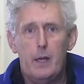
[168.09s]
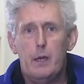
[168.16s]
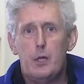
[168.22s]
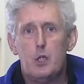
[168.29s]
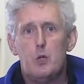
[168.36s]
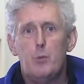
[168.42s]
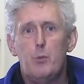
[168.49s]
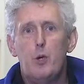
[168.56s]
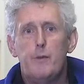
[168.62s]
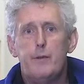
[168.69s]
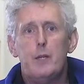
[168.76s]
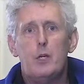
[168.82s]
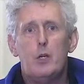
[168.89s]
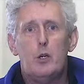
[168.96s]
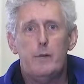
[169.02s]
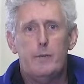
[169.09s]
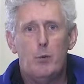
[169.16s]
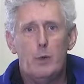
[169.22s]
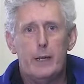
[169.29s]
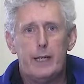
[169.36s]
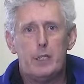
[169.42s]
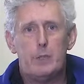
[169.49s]
as removing the cover
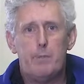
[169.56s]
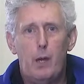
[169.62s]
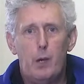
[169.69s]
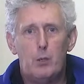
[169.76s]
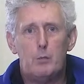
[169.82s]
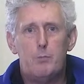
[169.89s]
will expose